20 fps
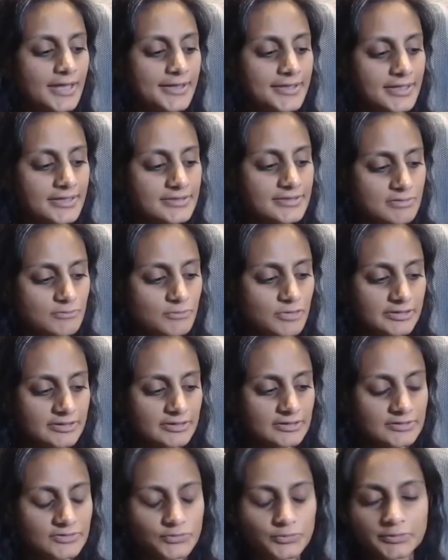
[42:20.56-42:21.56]
I think one thing
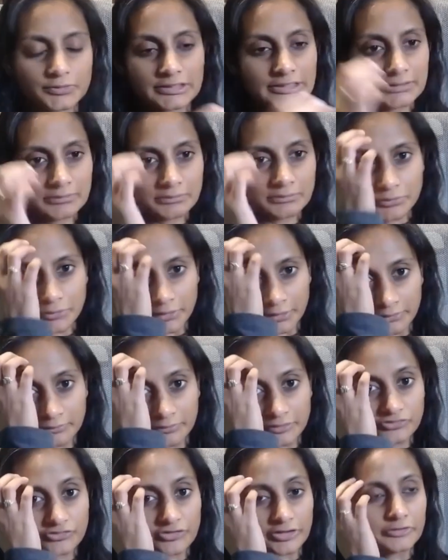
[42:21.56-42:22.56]
that's really important
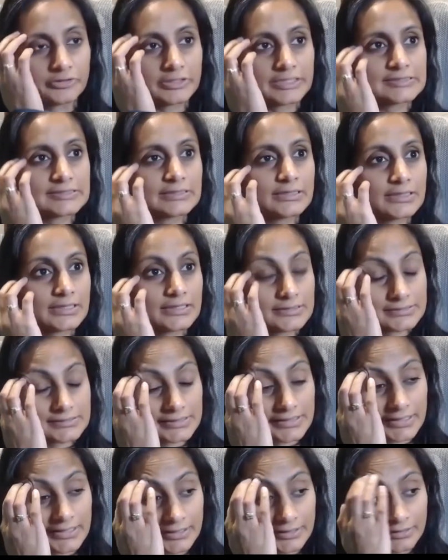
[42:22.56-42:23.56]
with fundraising is
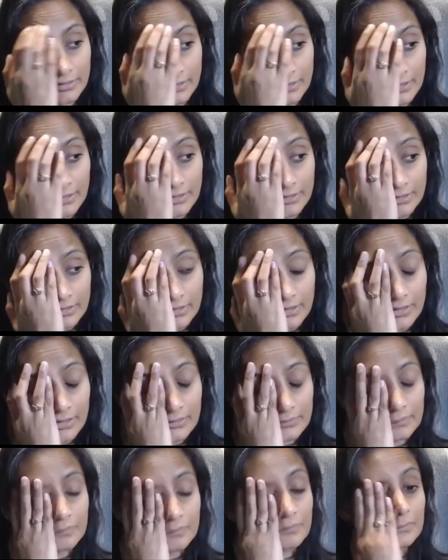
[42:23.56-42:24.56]
that
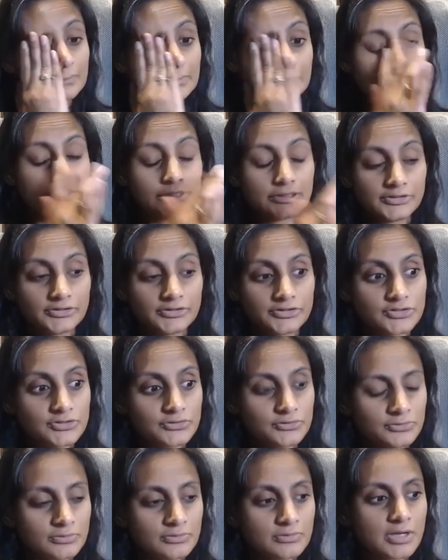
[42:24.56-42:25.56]

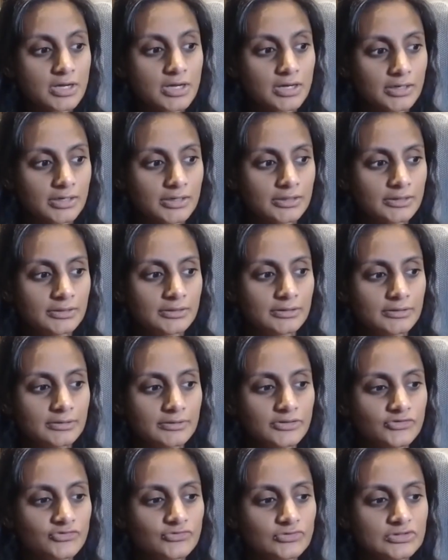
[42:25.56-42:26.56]
you are
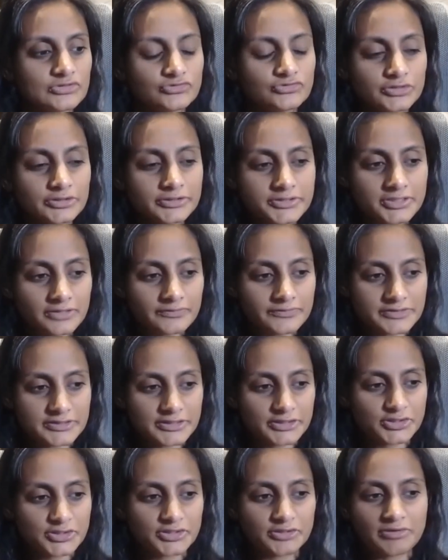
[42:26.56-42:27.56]
the first
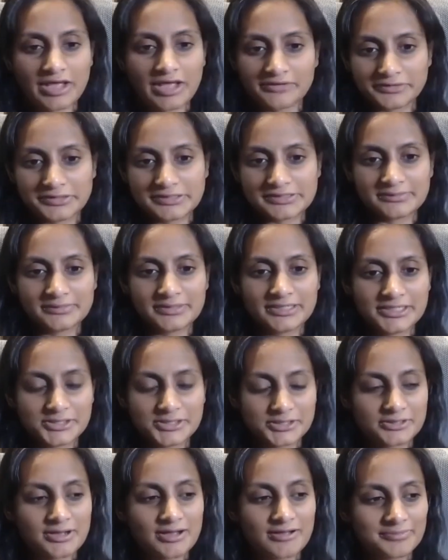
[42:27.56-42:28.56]
conversation you have with somebody
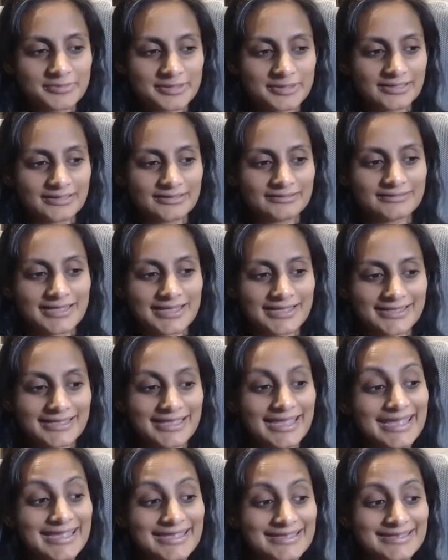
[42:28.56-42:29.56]
should not be like,
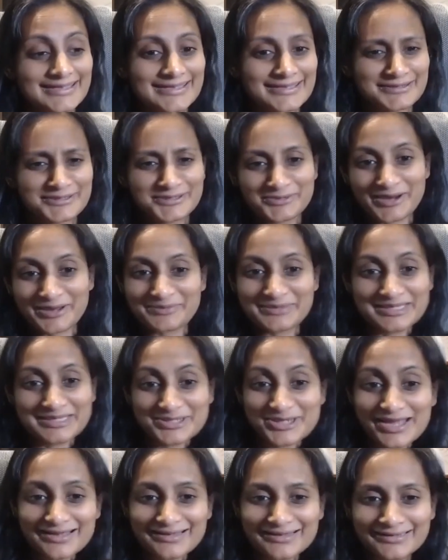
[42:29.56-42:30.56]
hey, can you write me a
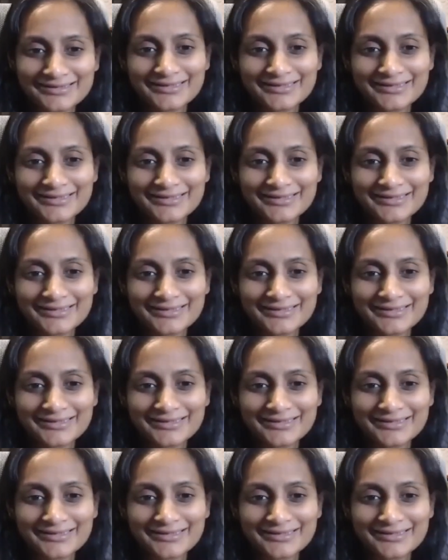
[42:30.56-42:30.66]
check?